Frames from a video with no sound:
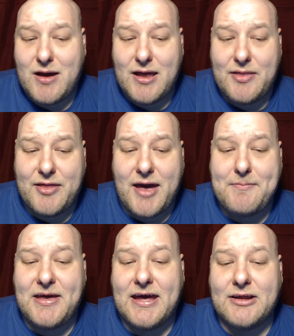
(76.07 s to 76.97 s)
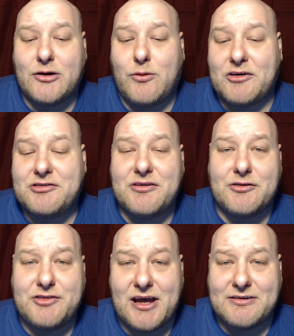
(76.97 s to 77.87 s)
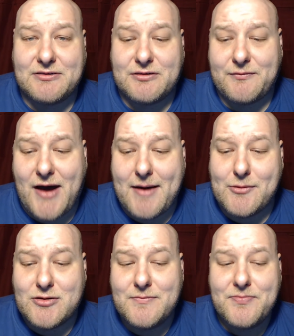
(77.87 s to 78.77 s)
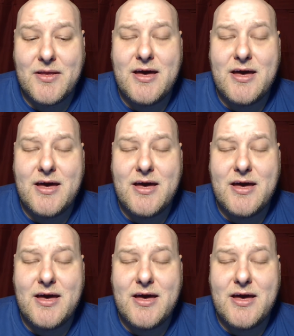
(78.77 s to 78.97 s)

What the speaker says: they begin to question their chance of survival.